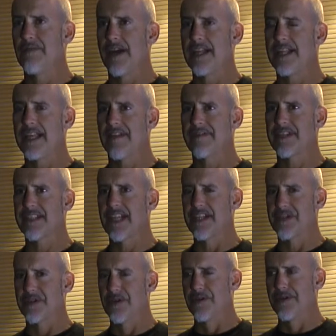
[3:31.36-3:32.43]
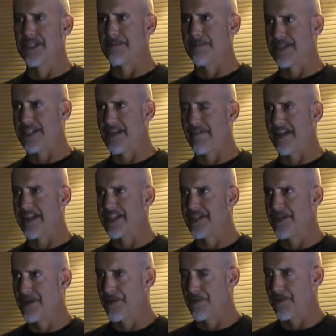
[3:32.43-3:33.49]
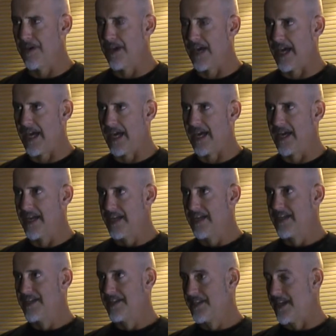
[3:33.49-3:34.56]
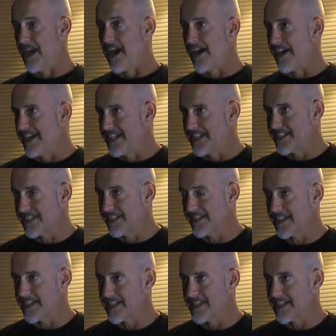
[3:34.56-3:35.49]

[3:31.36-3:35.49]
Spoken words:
have to stay true and specific to the artist.